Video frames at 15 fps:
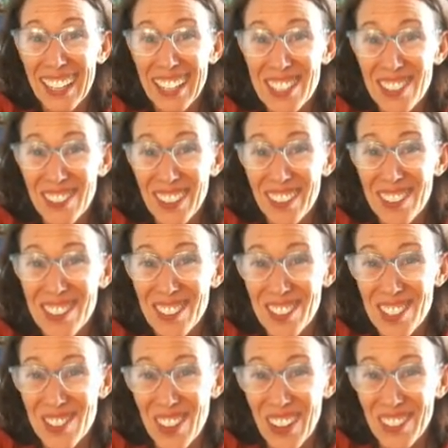I should be able to
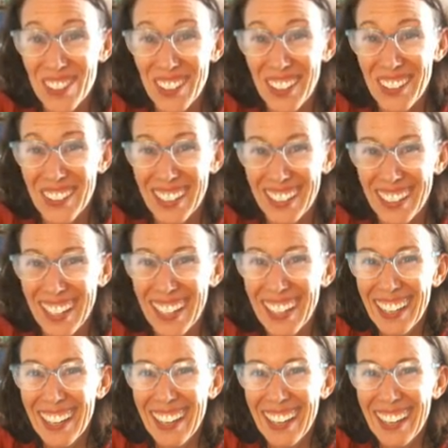respond pretty quickly.